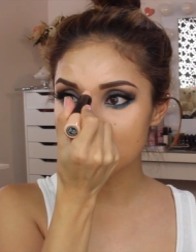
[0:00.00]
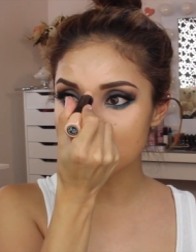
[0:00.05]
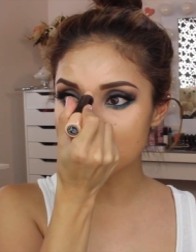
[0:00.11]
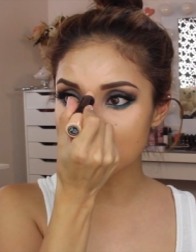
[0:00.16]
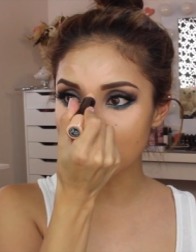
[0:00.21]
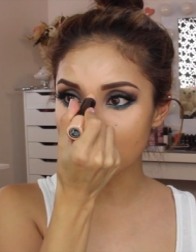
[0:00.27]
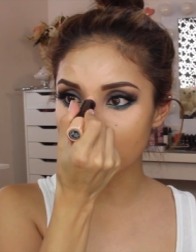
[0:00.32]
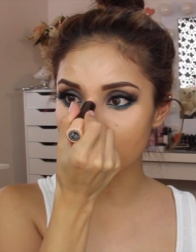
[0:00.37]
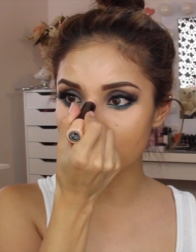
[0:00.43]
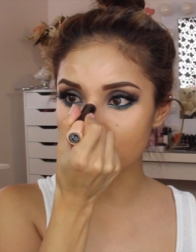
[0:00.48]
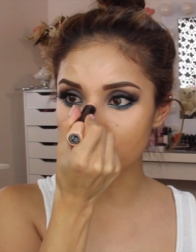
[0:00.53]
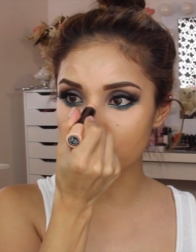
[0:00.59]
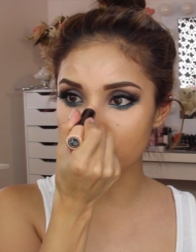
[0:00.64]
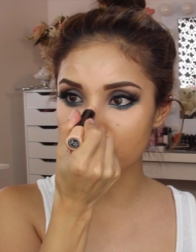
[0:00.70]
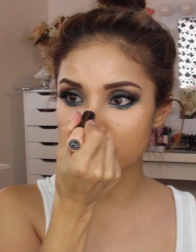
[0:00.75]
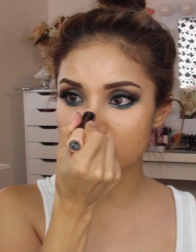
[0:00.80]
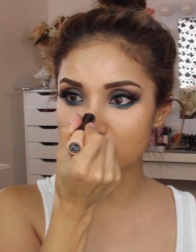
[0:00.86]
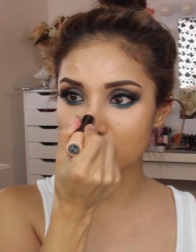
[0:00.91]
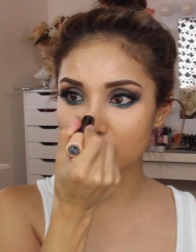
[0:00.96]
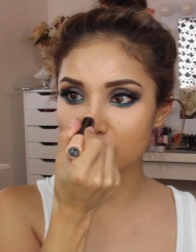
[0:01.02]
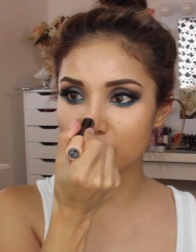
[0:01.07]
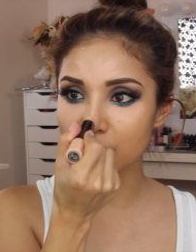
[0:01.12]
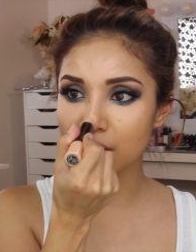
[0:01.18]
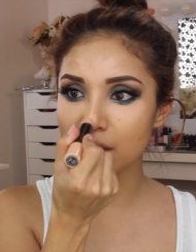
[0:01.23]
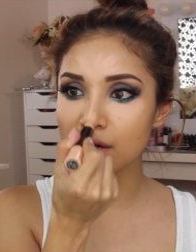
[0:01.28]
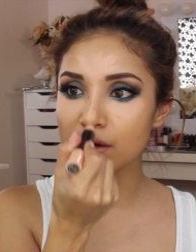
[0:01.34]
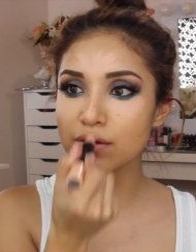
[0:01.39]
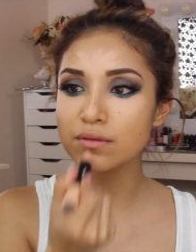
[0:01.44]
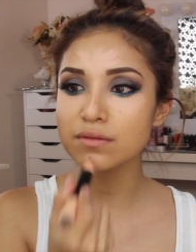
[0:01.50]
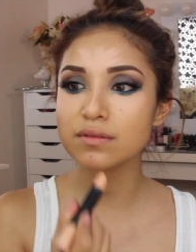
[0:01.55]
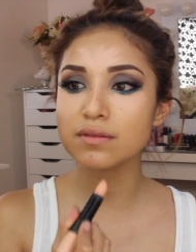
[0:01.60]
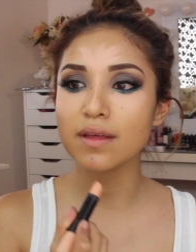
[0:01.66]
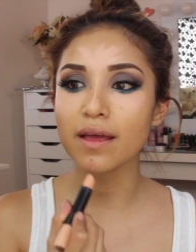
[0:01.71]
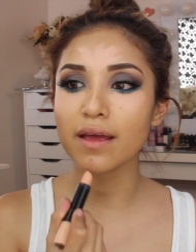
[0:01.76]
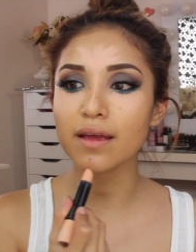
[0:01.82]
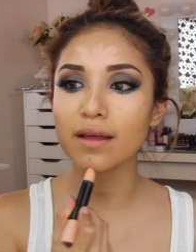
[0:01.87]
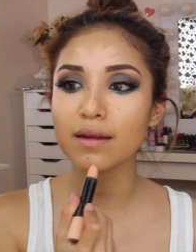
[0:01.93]
down the bridge of your
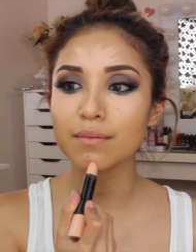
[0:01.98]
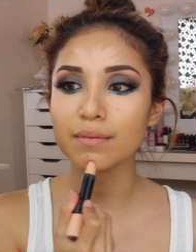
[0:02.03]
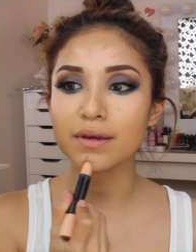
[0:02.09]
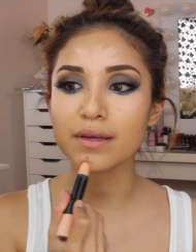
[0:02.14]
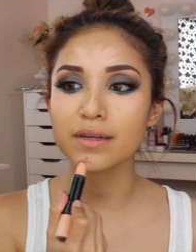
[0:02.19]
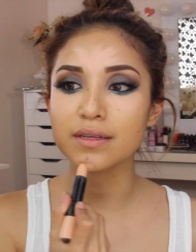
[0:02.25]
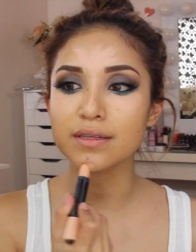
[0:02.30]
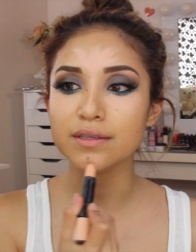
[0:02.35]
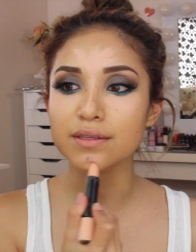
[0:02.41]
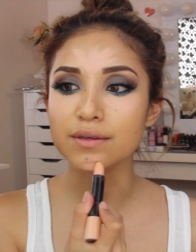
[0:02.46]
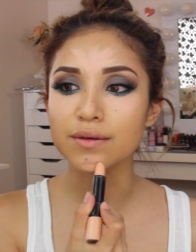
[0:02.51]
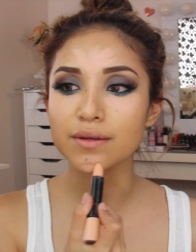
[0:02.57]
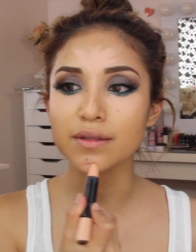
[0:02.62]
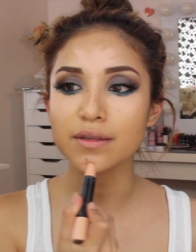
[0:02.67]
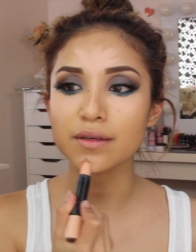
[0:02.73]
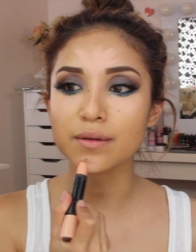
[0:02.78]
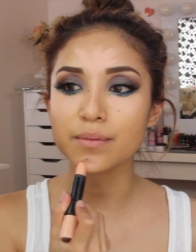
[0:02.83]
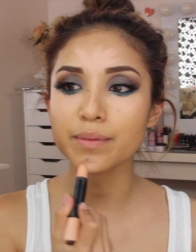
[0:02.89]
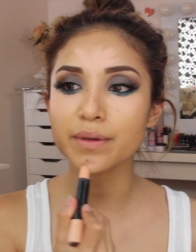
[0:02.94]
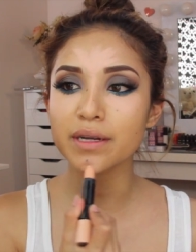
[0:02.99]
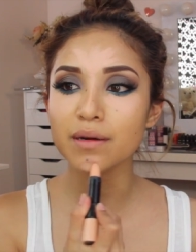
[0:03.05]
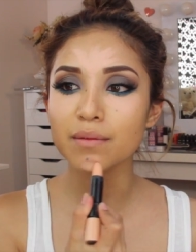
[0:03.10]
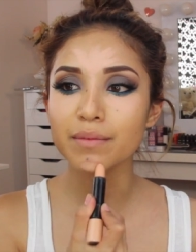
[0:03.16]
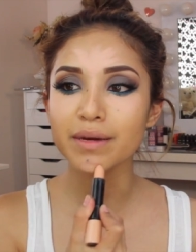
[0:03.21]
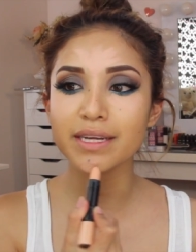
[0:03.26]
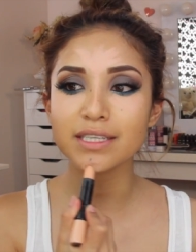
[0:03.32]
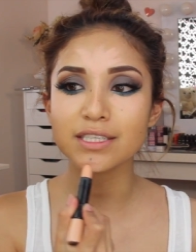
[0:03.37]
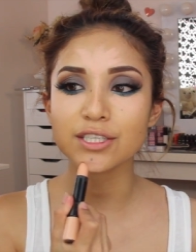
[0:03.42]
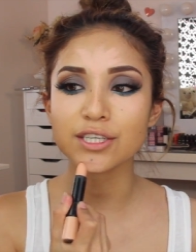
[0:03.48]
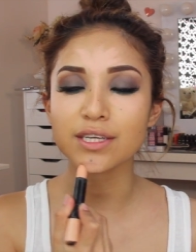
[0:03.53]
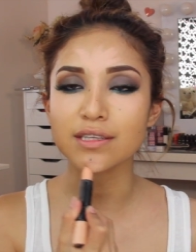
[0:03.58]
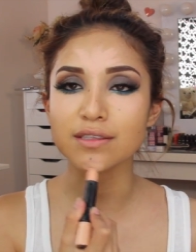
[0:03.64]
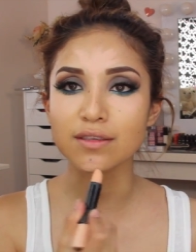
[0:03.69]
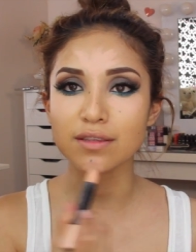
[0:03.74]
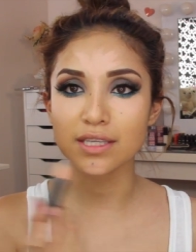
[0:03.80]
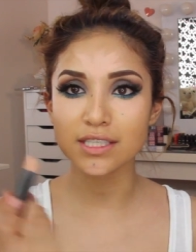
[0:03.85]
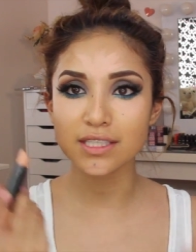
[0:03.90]
nose and I'm going to do a little bit on my chin. So